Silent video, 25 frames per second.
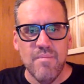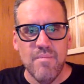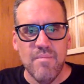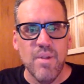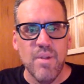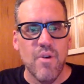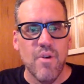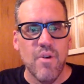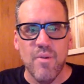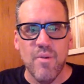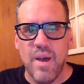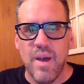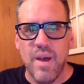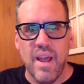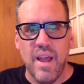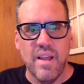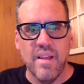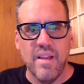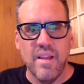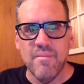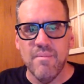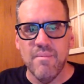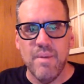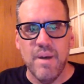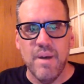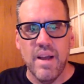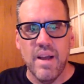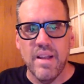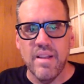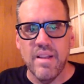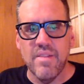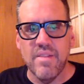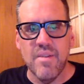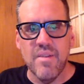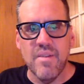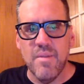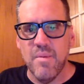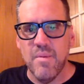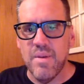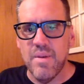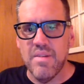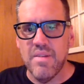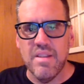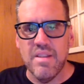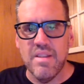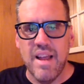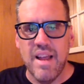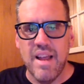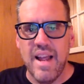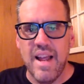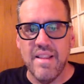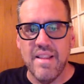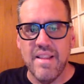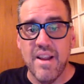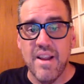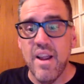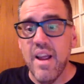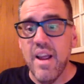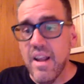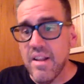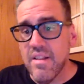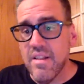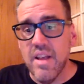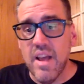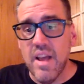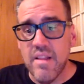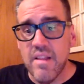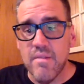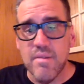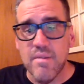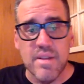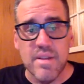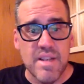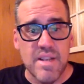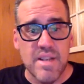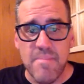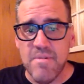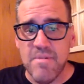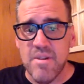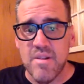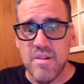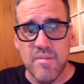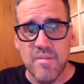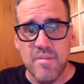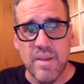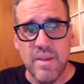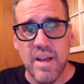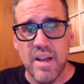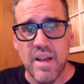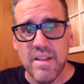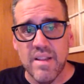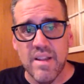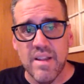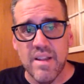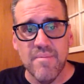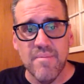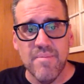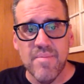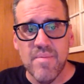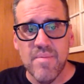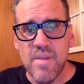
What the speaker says: blown away by some of the whiskeys I had there, and the reception that we got there.